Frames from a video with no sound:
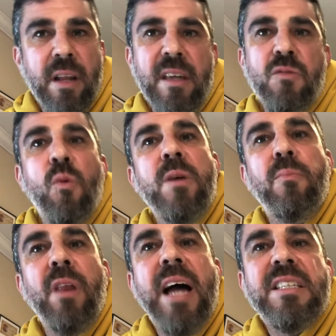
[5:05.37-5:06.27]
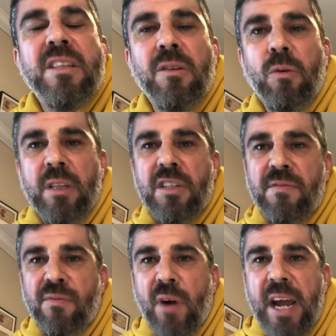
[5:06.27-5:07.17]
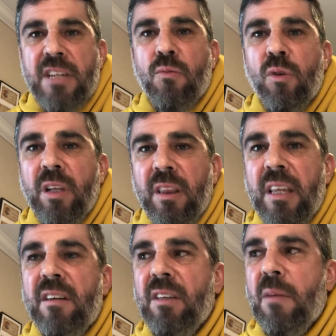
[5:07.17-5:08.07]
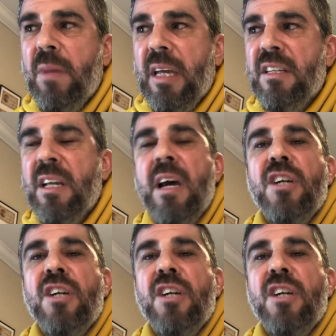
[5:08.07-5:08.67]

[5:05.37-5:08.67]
And this word, bless the Lord, this phrase really literally means